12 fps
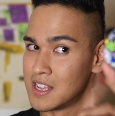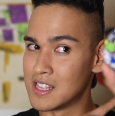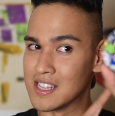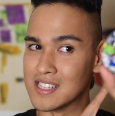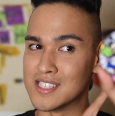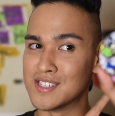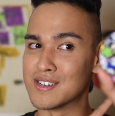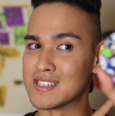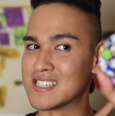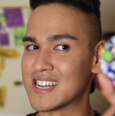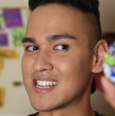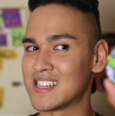then do
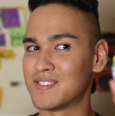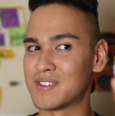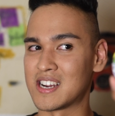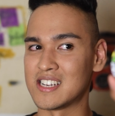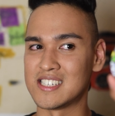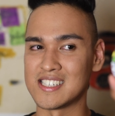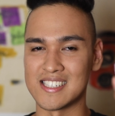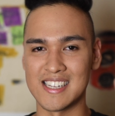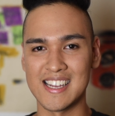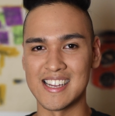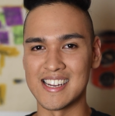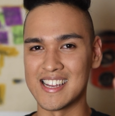exactly what I just
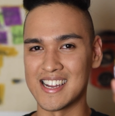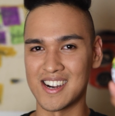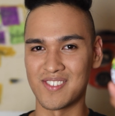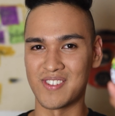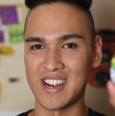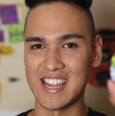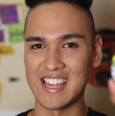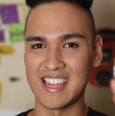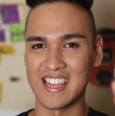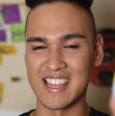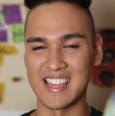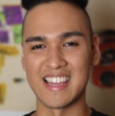did.
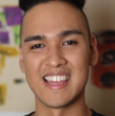Hooray!